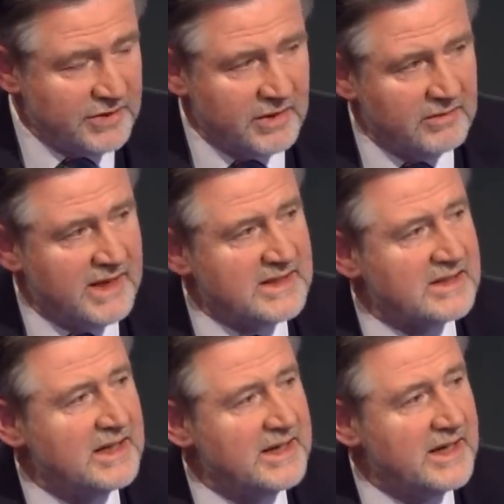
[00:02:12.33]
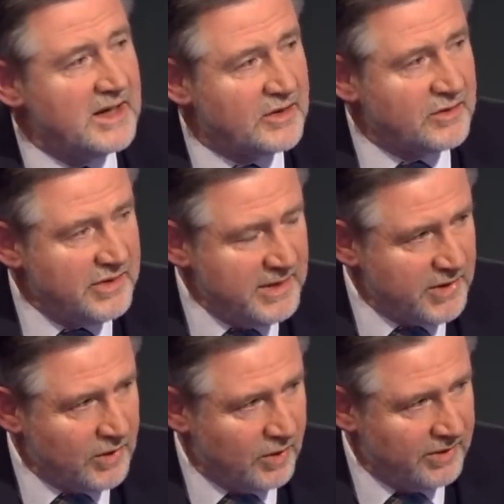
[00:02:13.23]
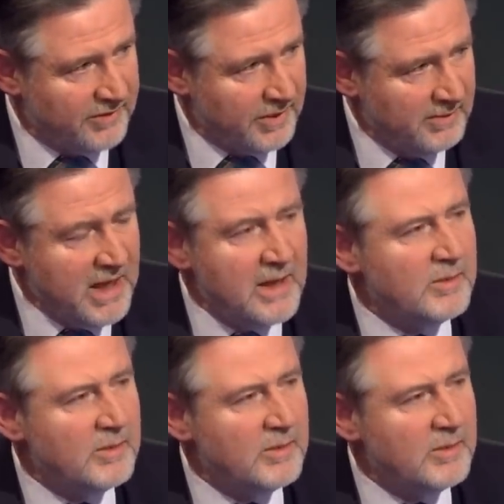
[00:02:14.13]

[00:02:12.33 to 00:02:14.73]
You don't necessarily agree with all of them.